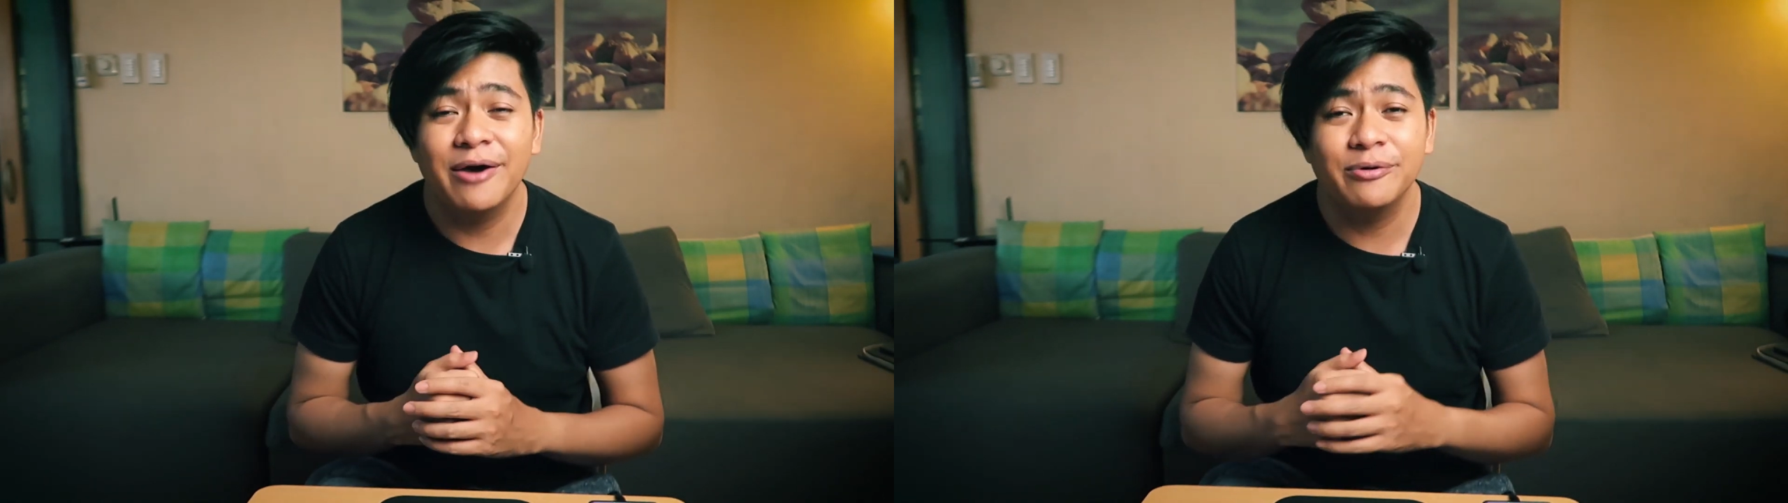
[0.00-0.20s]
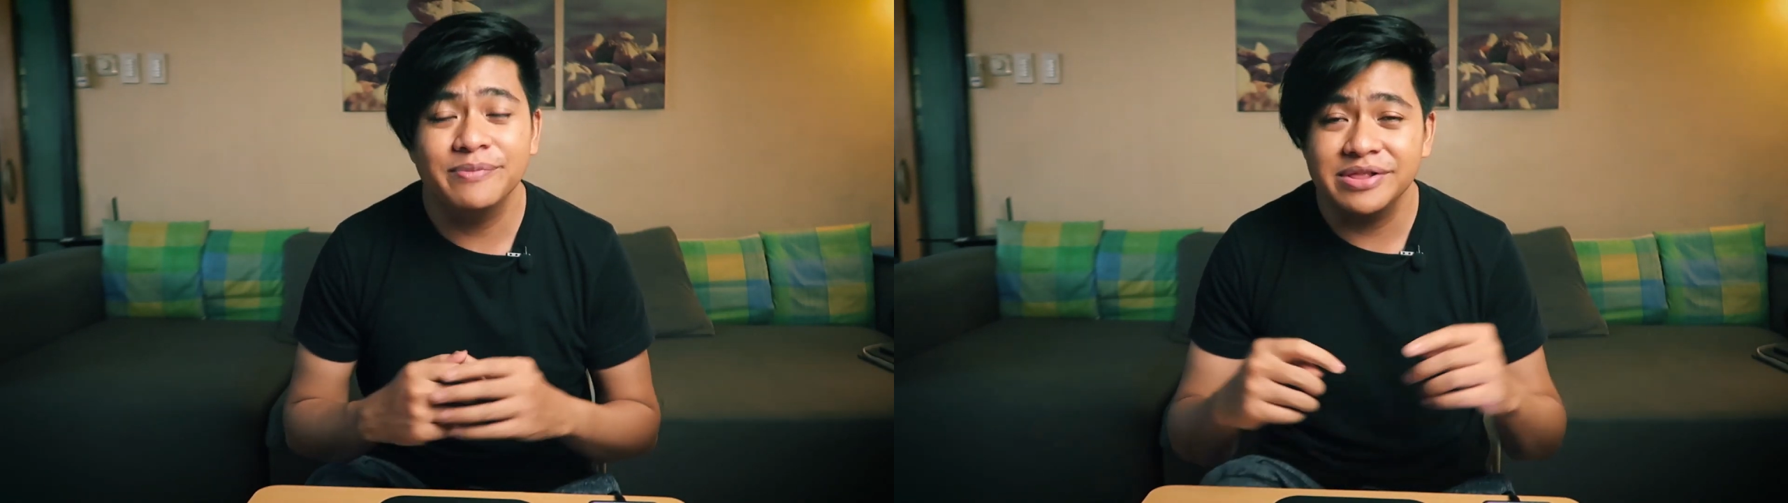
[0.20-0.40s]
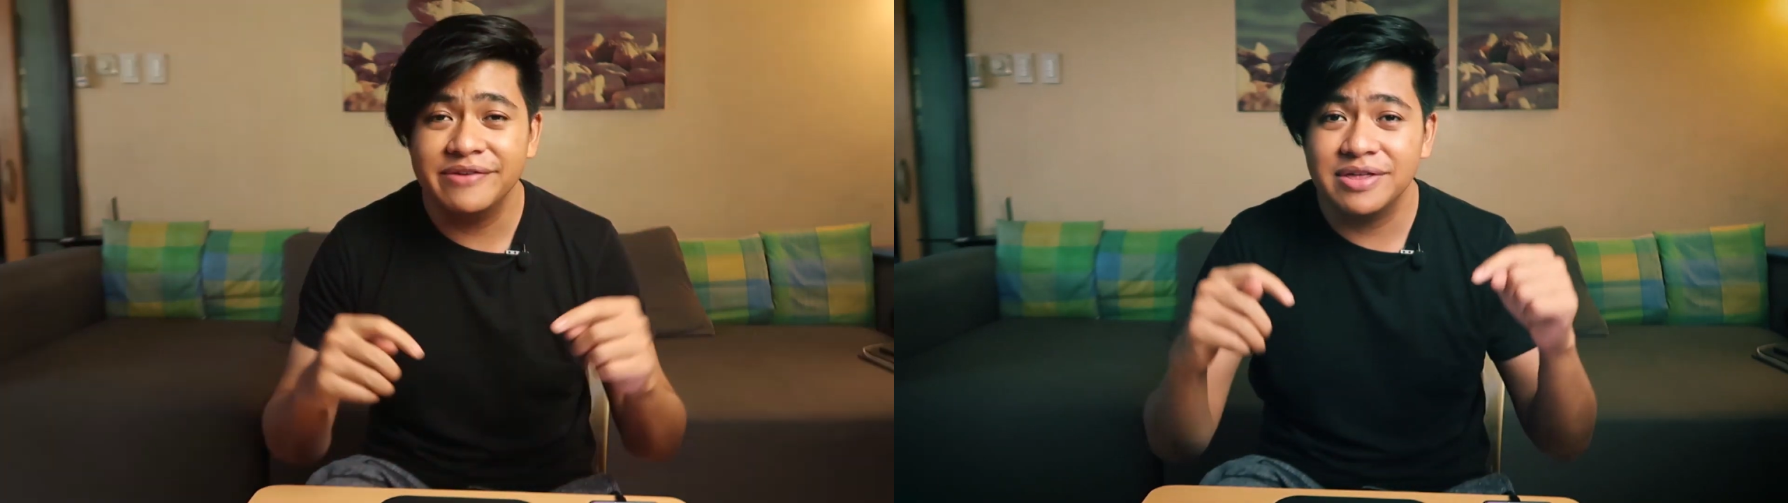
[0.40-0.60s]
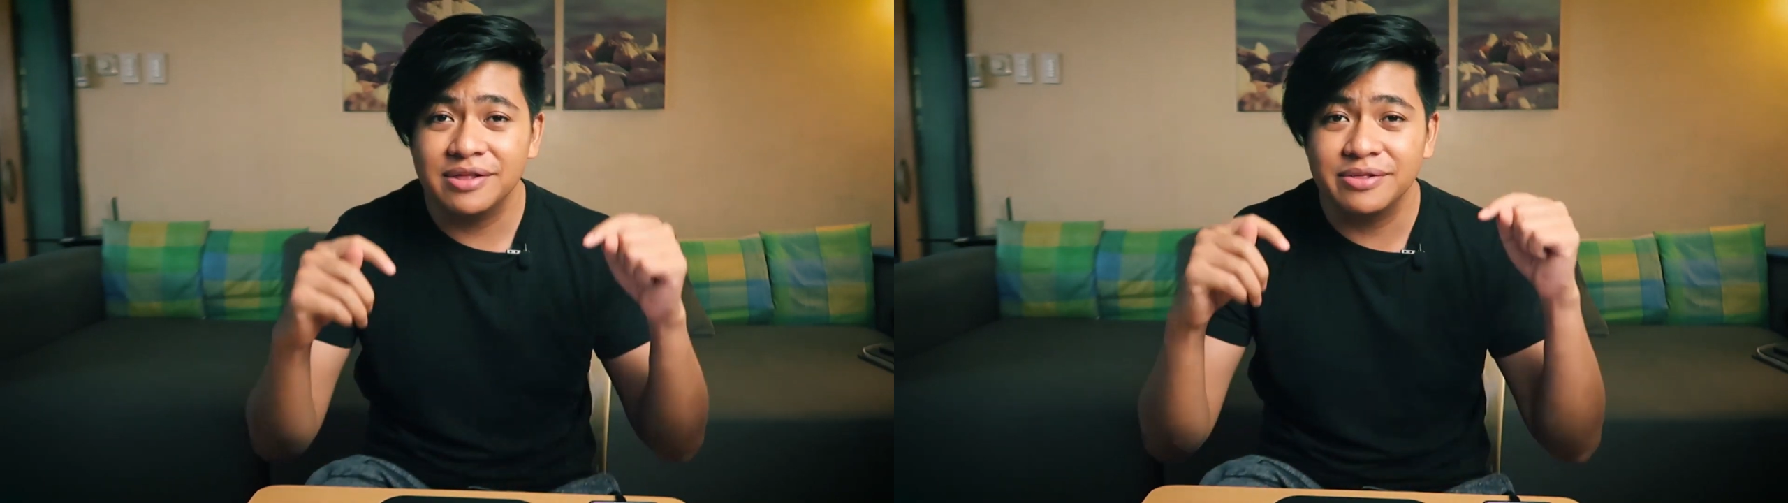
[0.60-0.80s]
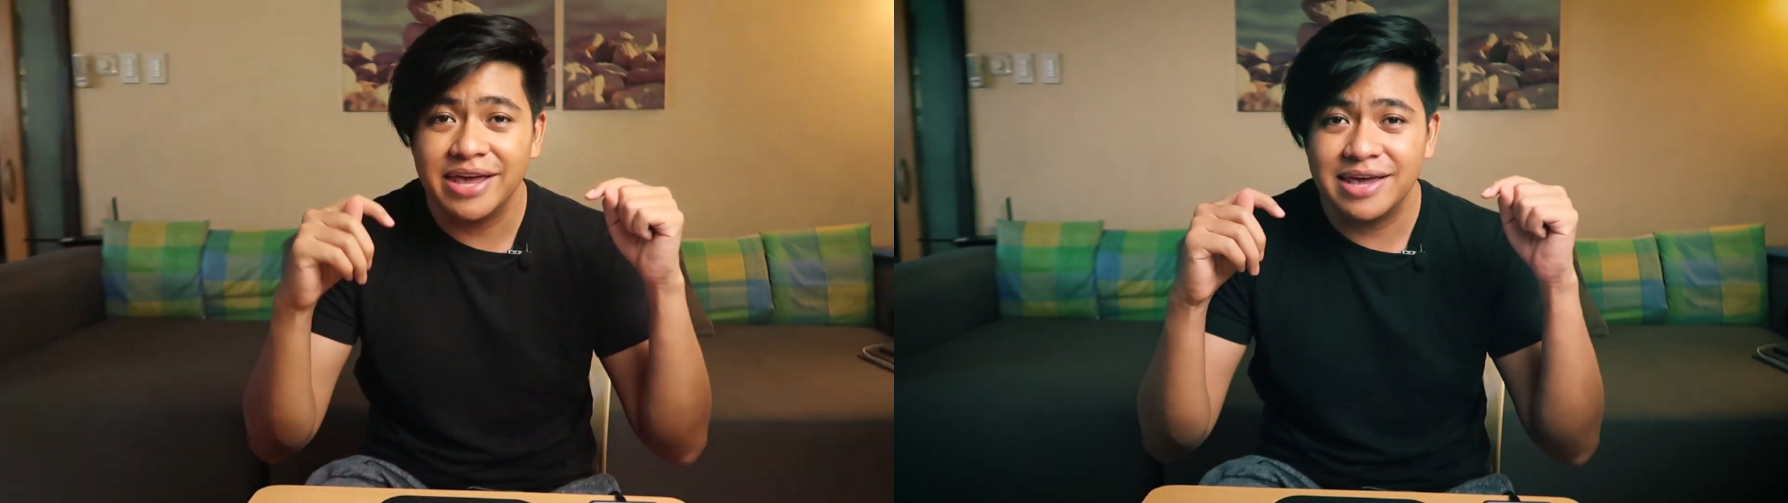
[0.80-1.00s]
I will be leaving
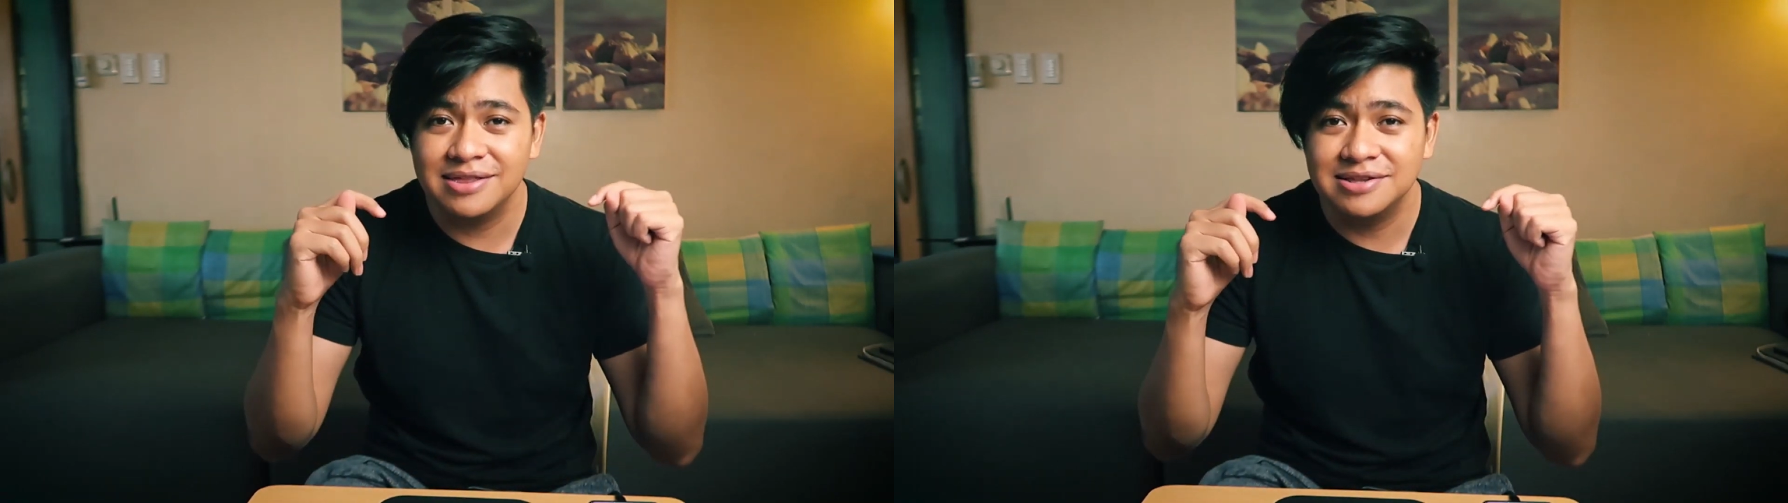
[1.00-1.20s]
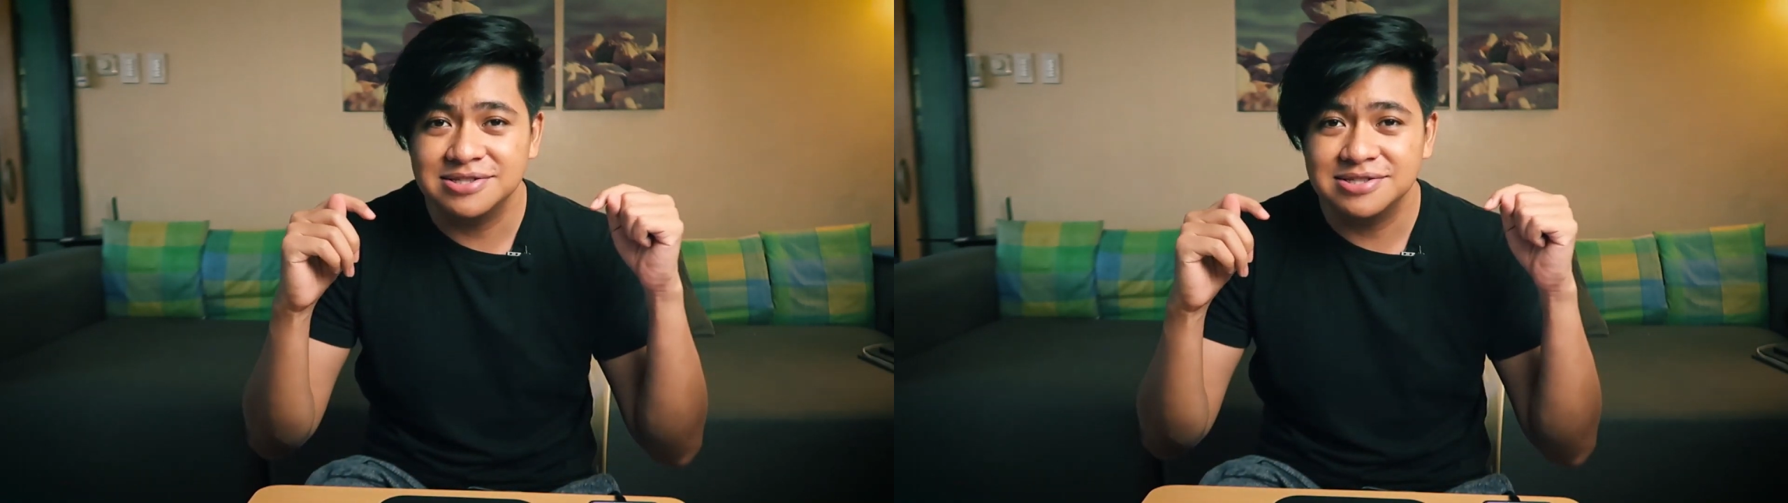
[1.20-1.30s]
the link in the